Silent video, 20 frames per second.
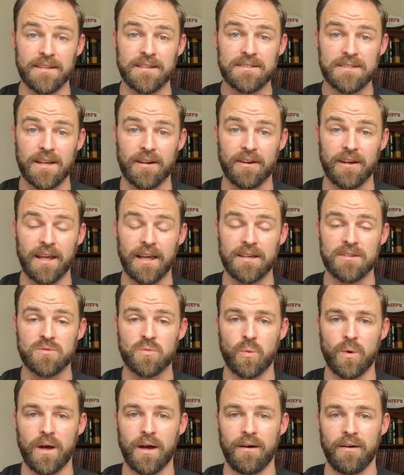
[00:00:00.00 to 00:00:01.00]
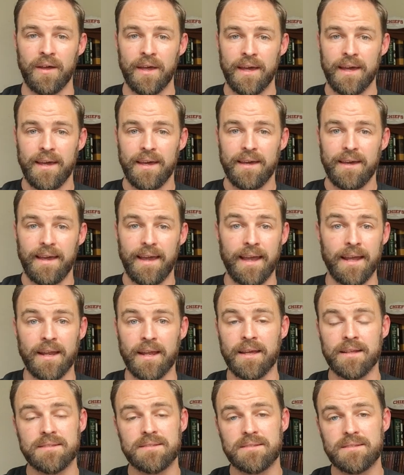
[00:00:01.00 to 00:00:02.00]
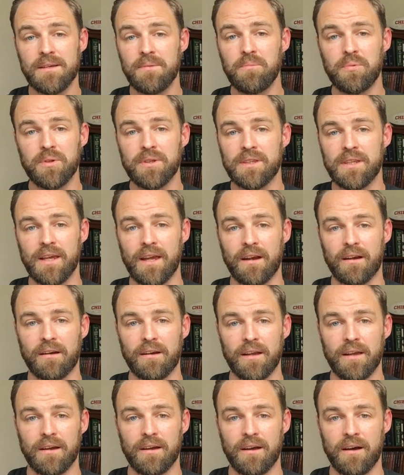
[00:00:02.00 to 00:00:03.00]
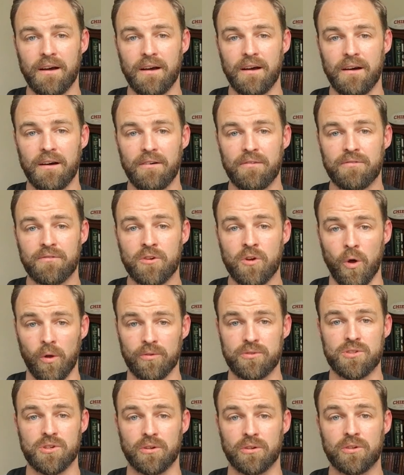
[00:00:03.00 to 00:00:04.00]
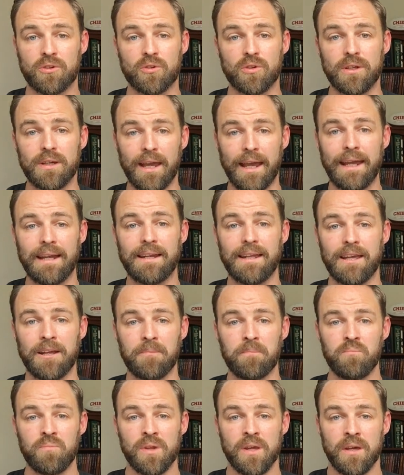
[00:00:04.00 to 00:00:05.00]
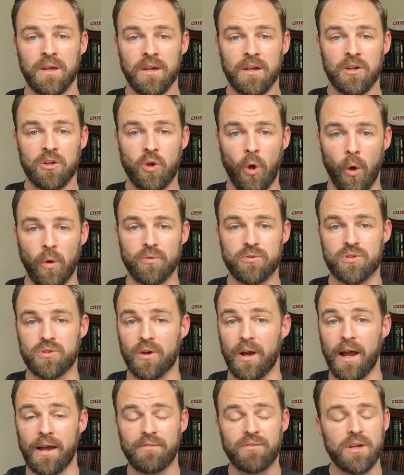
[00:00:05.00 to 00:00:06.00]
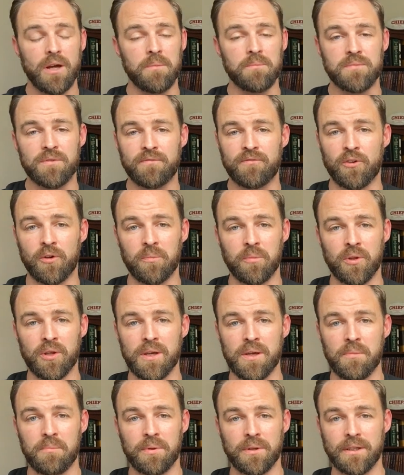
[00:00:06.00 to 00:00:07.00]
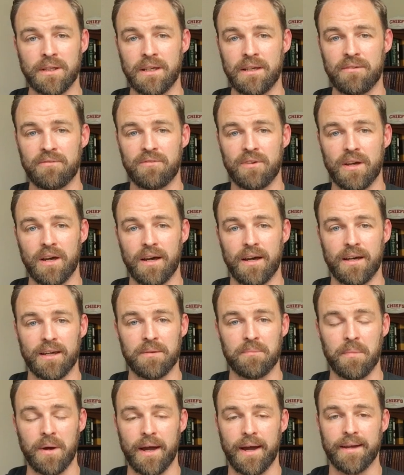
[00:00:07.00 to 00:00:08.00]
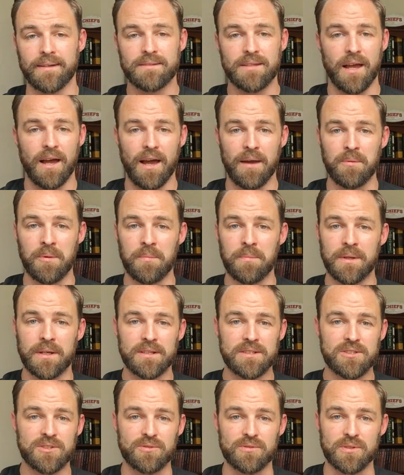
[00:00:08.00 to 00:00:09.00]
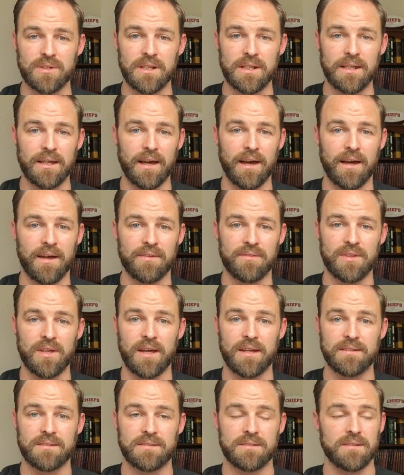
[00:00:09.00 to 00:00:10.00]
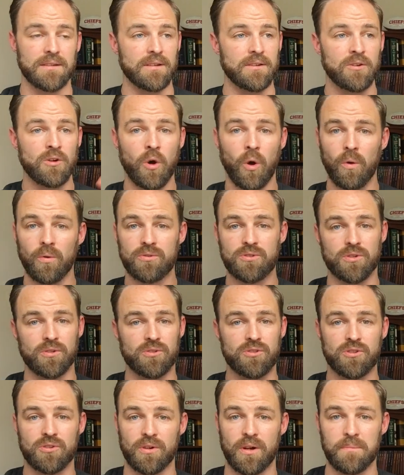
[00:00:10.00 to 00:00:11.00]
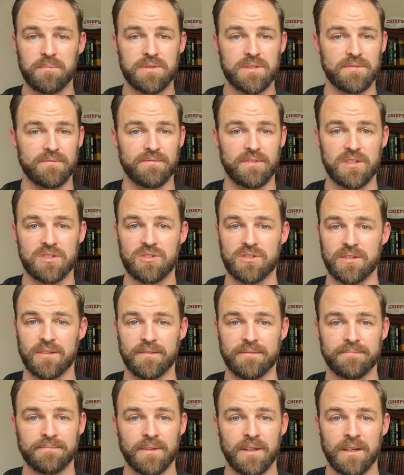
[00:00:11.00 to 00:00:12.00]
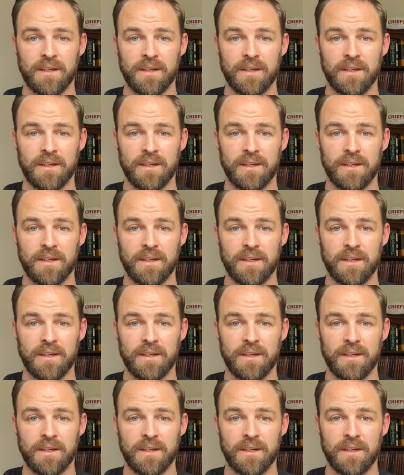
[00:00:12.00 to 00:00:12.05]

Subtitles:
area as well. And it's simply the area of culture, creating culture. I've come to firmly believe in my time in ministry that culture trumps vision.